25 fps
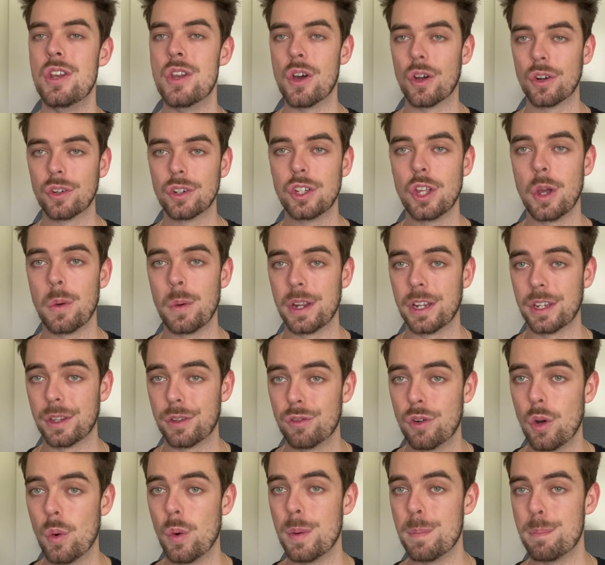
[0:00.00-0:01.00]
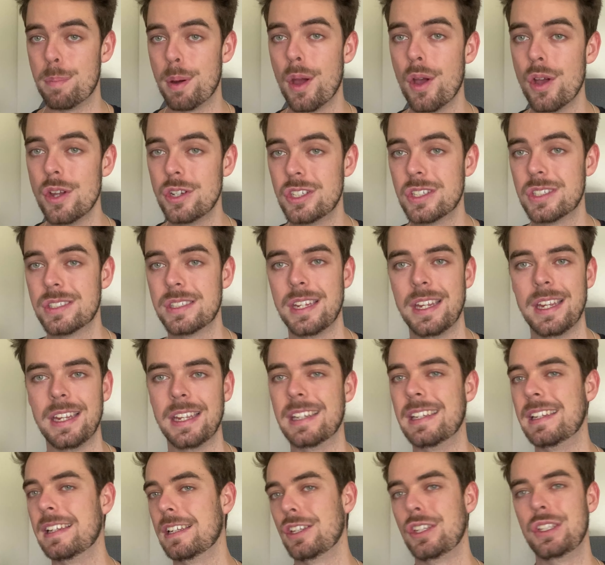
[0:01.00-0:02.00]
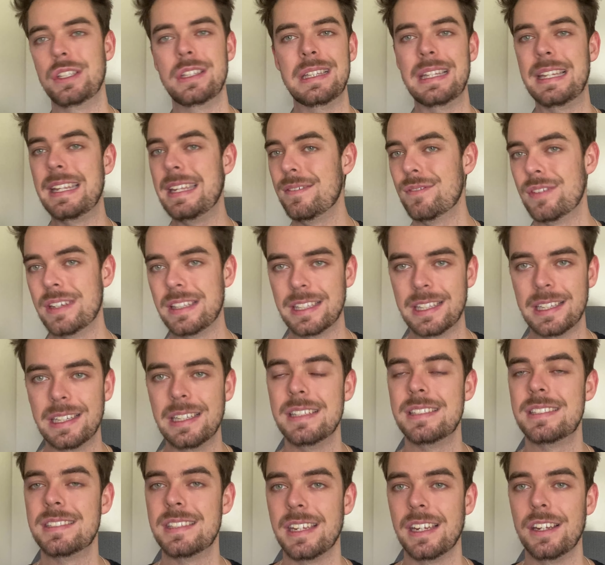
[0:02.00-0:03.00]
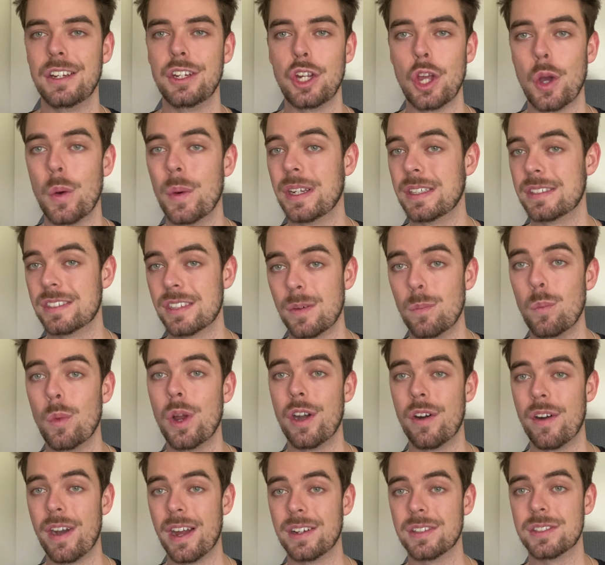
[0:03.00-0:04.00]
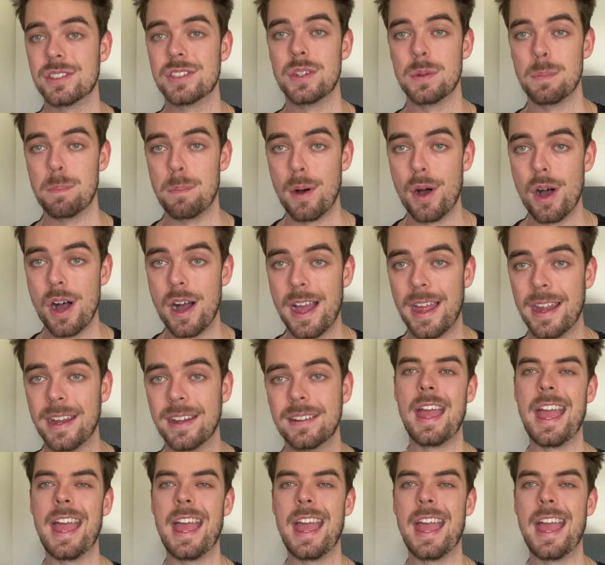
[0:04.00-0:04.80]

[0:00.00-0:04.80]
not going through and purchasing and leaving the listing and going somewhere else to buy.